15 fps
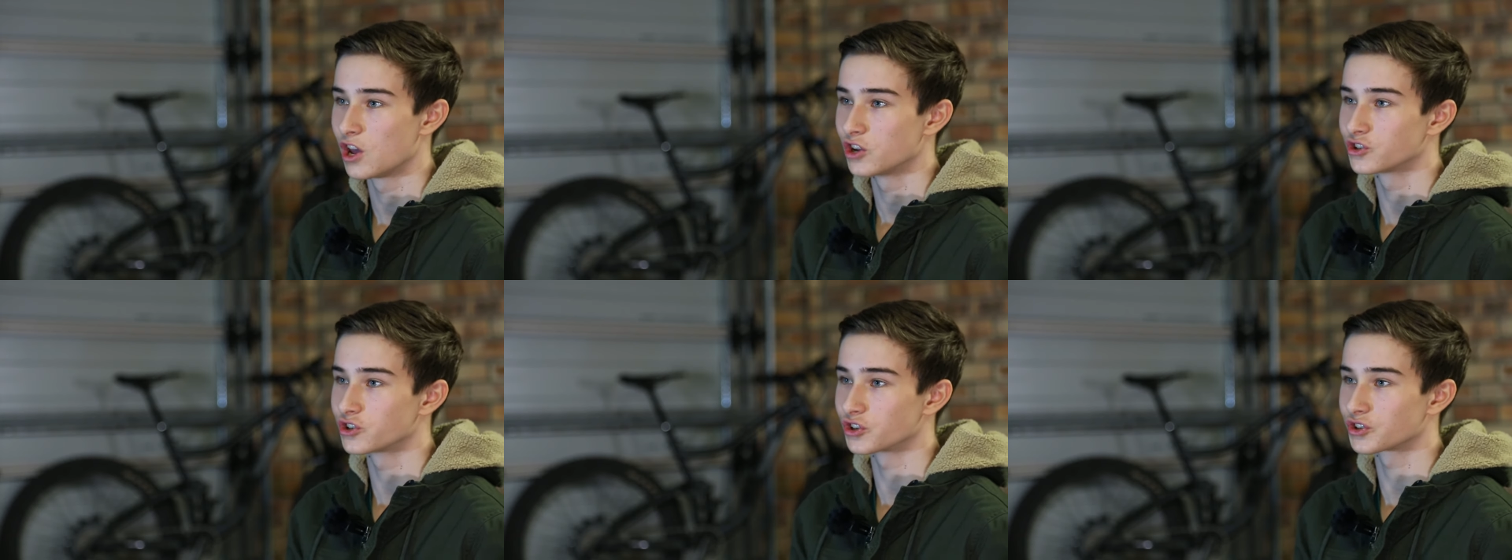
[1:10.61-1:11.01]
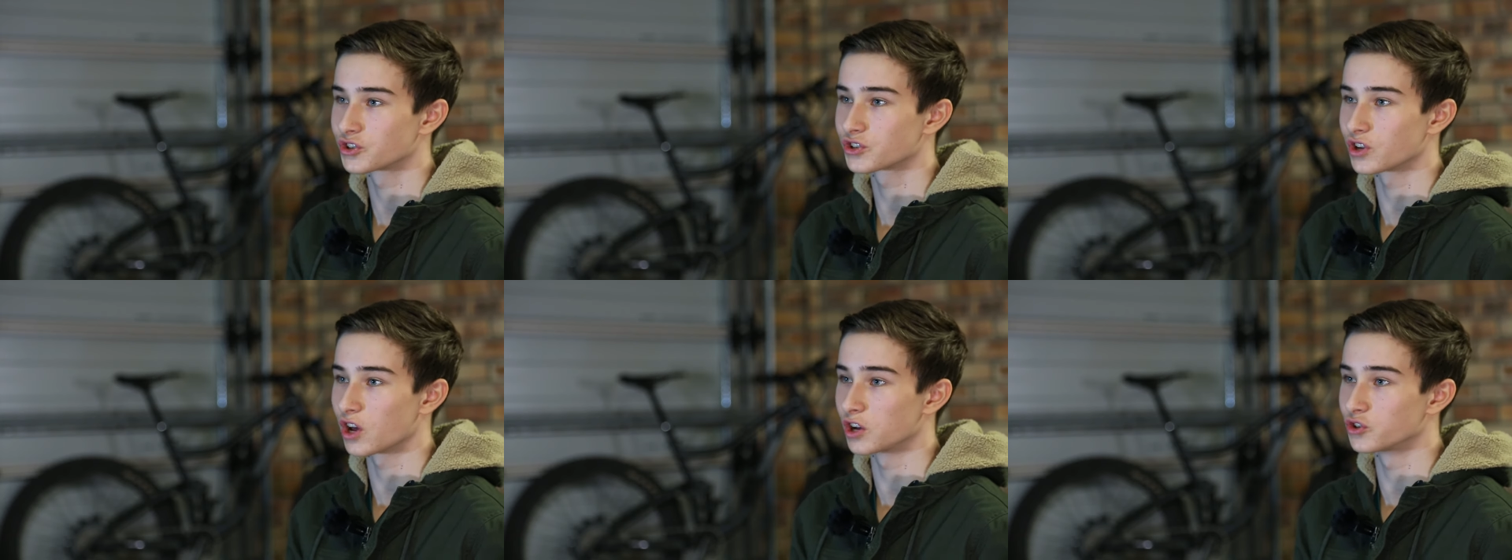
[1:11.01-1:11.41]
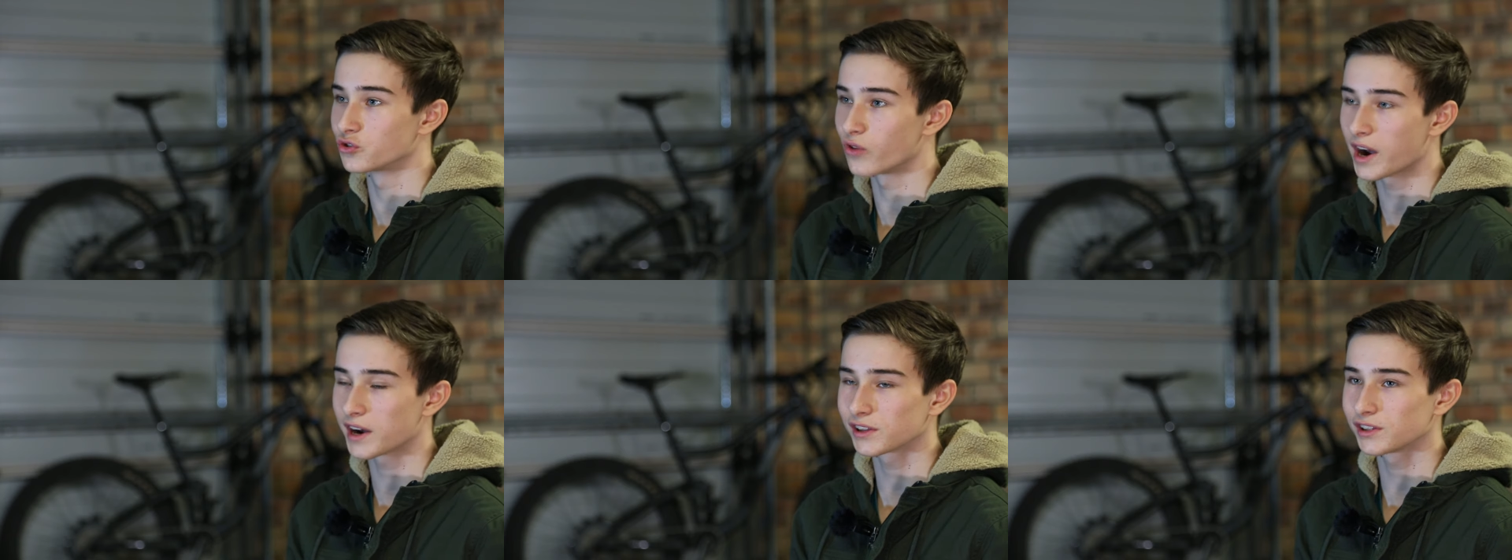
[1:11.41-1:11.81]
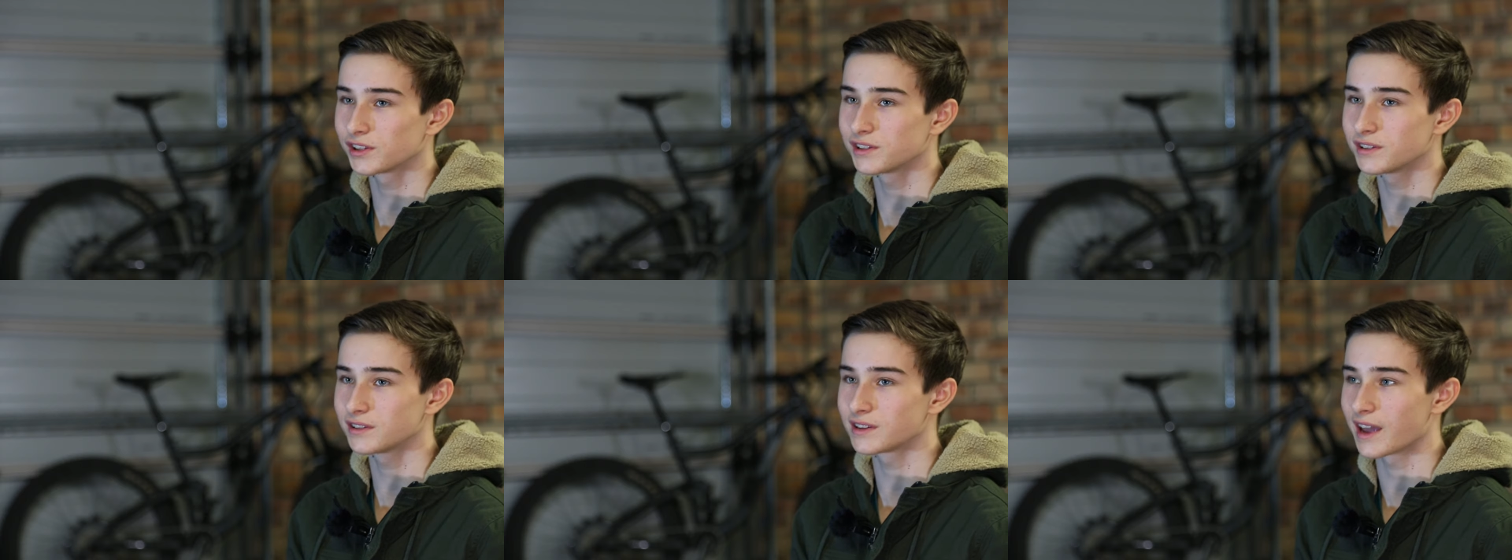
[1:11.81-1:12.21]
Just
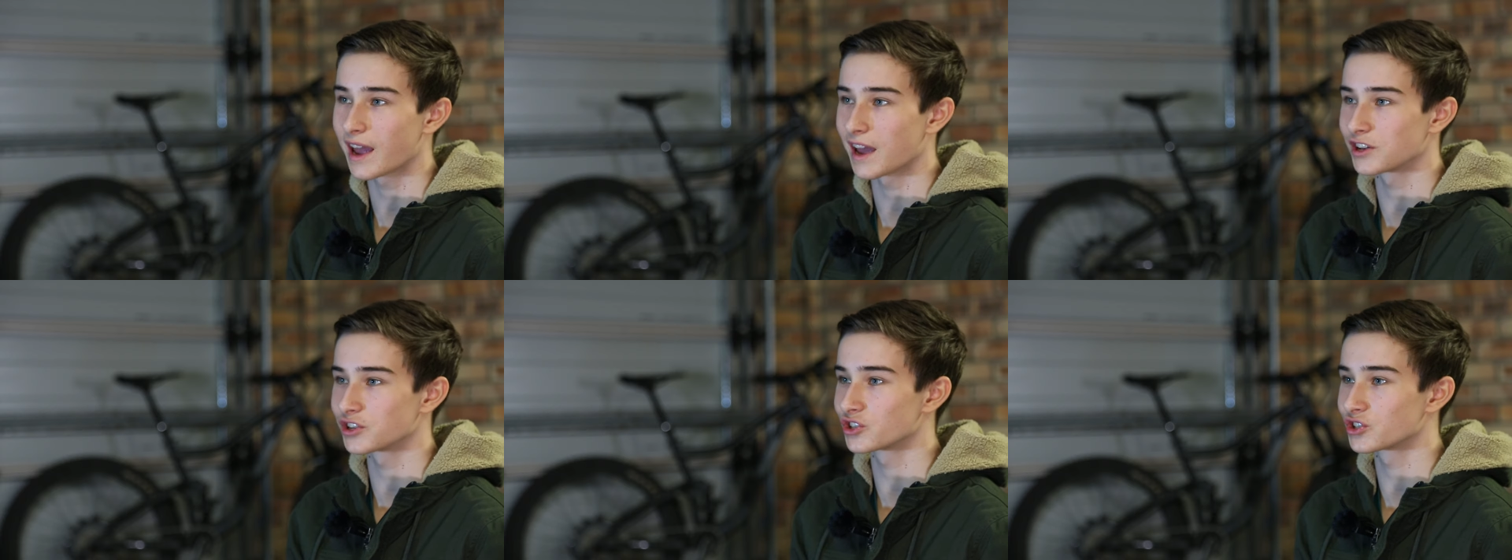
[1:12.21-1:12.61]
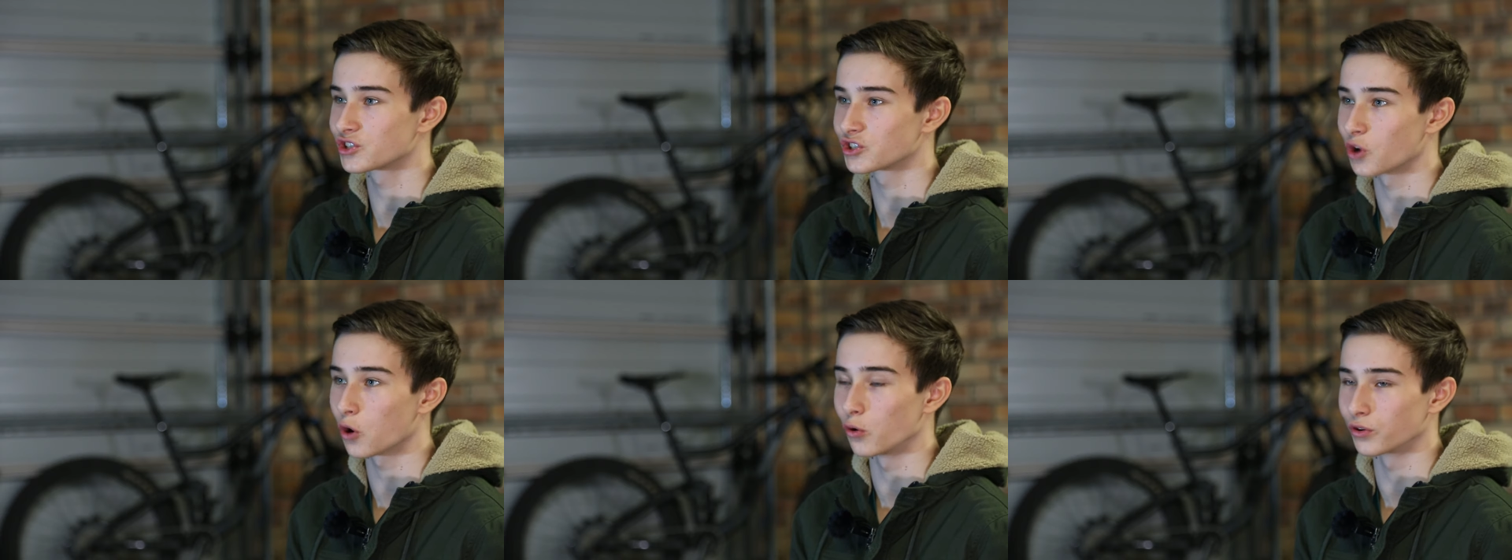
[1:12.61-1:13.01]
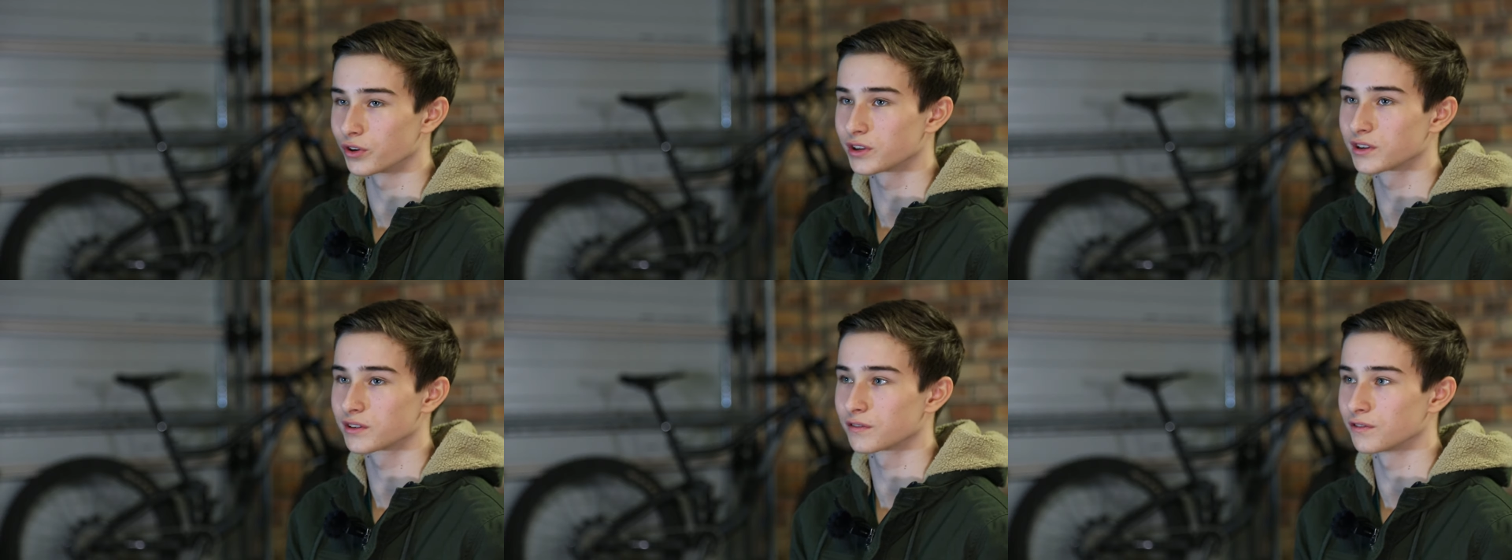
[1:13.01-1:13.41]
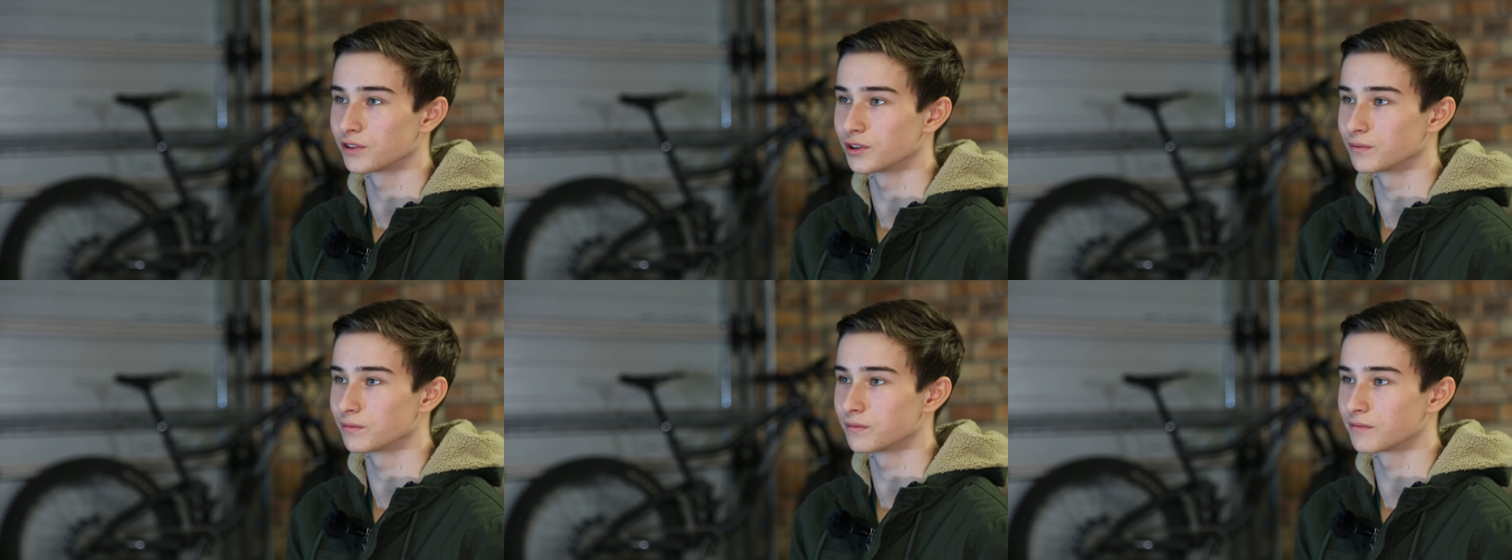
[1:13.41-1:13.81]
adrenaline and stoke
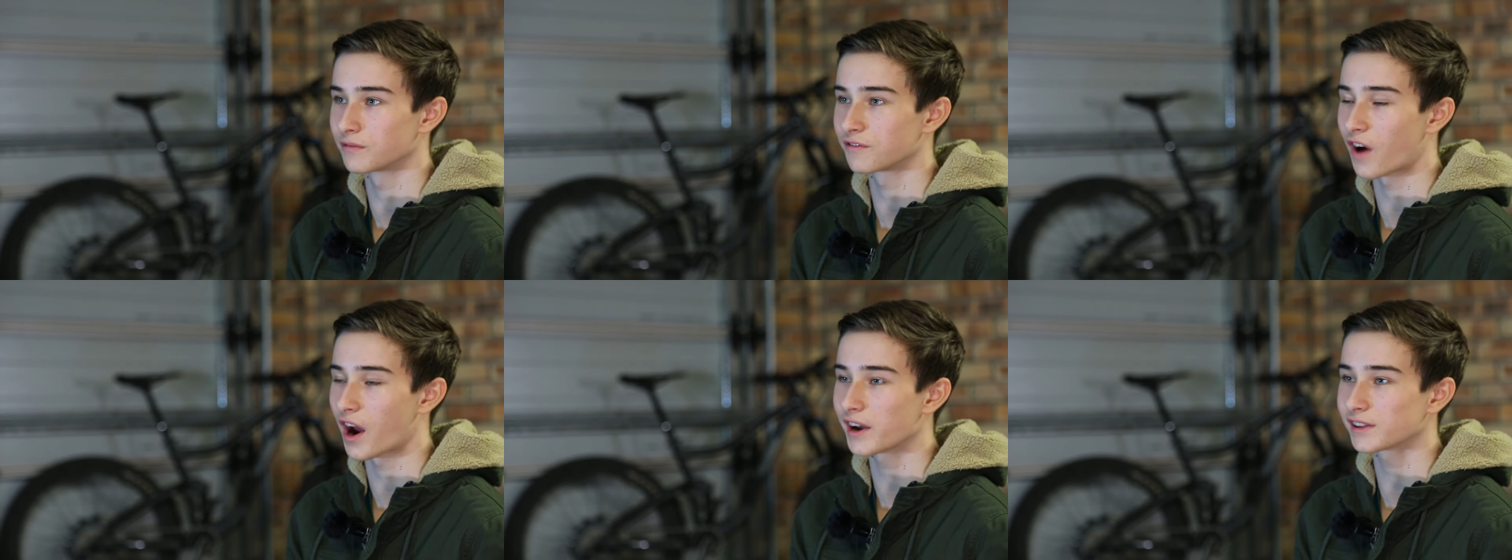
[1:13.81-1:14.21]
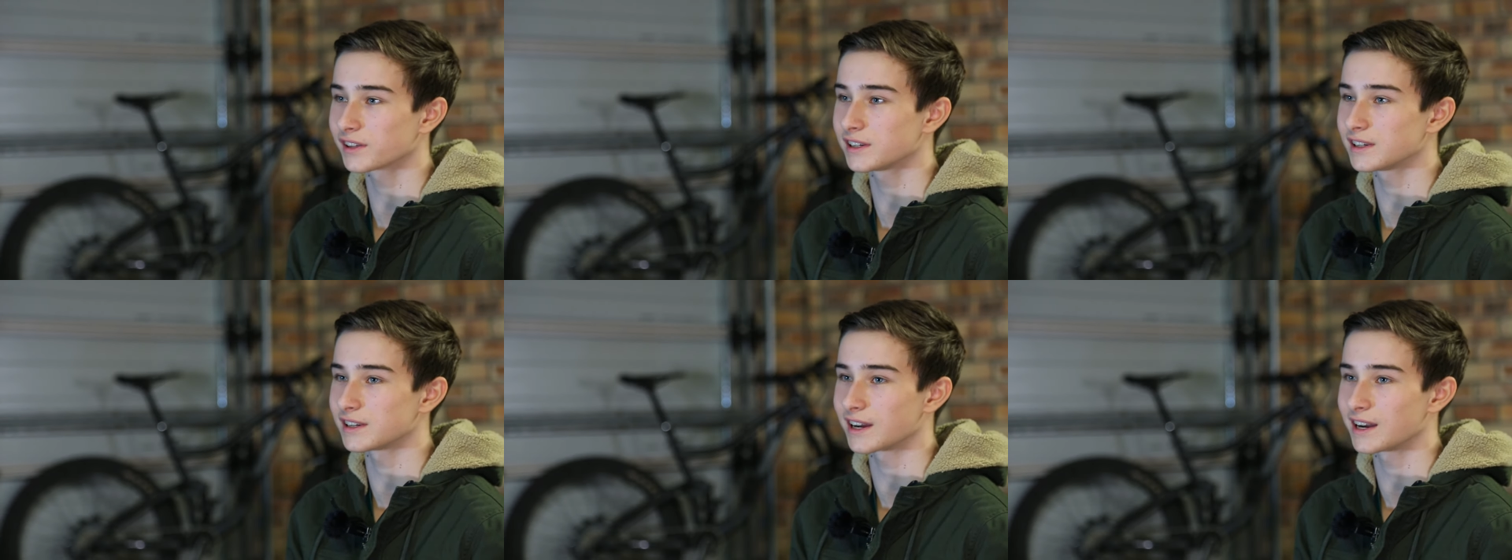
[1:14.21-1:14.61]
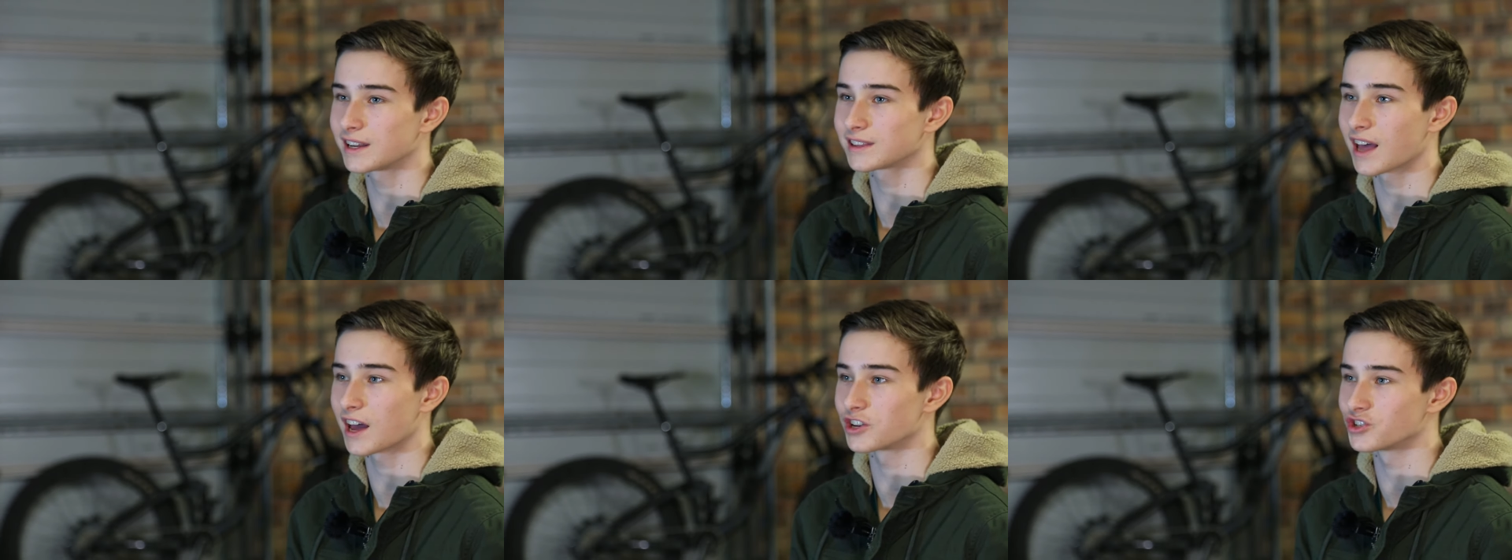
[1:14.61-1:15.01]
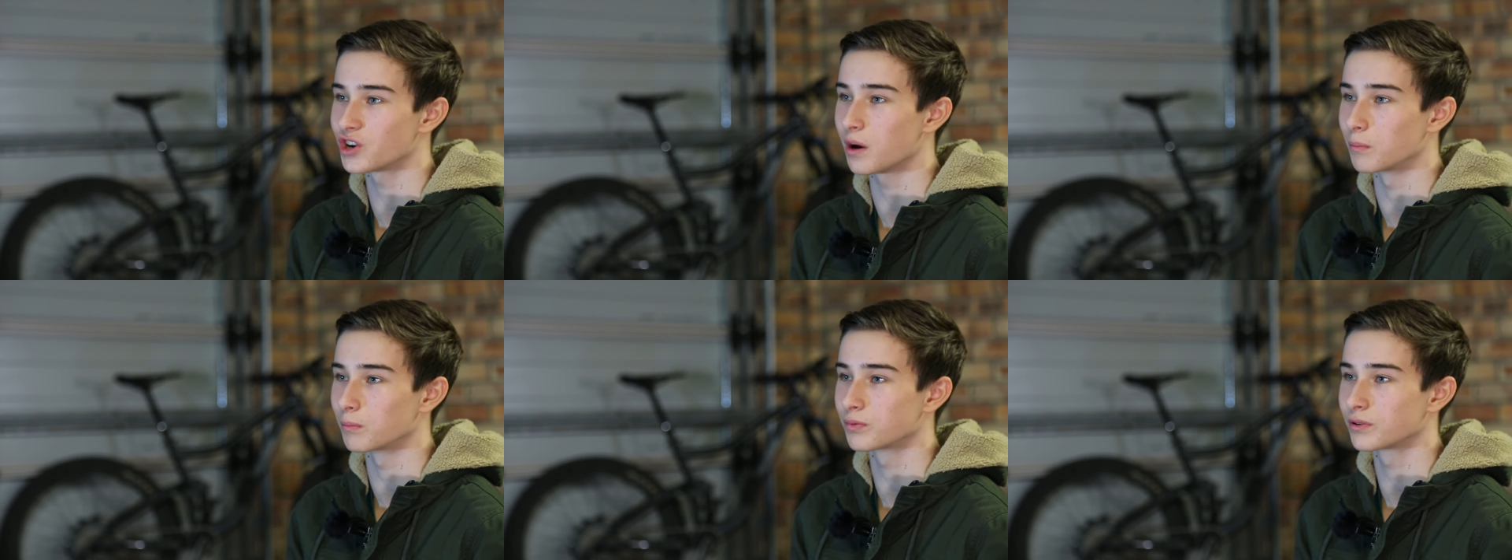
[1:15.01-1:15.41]
for finally hitting that
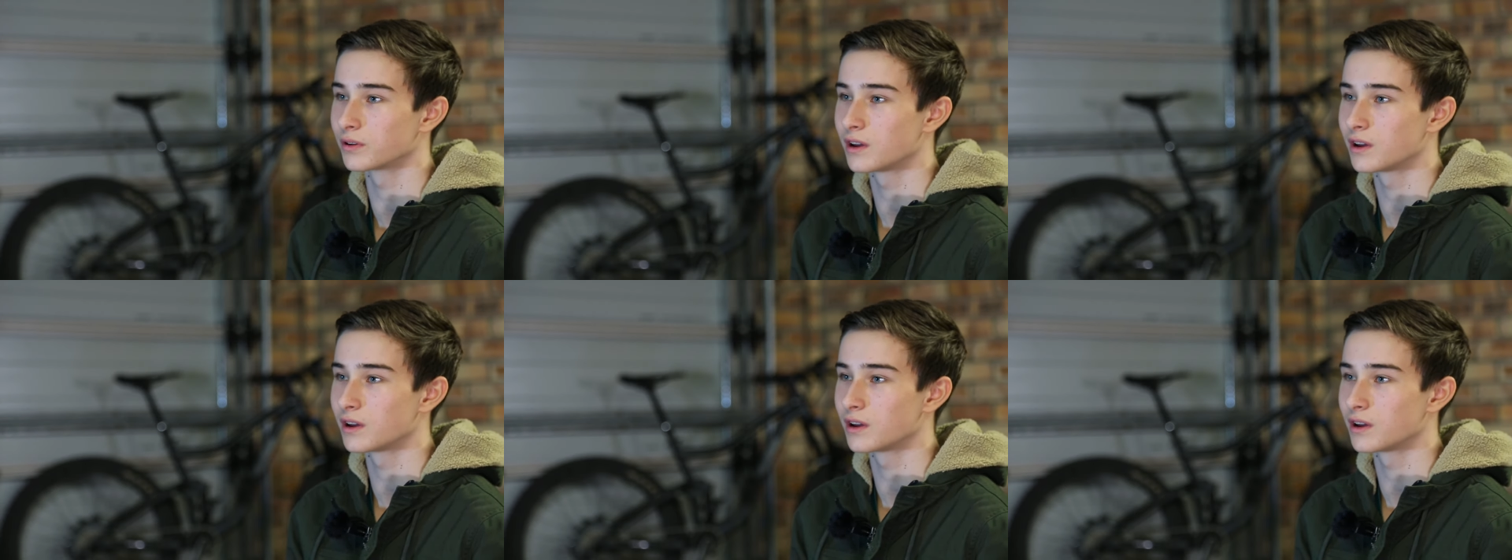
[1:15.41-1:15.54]
jump.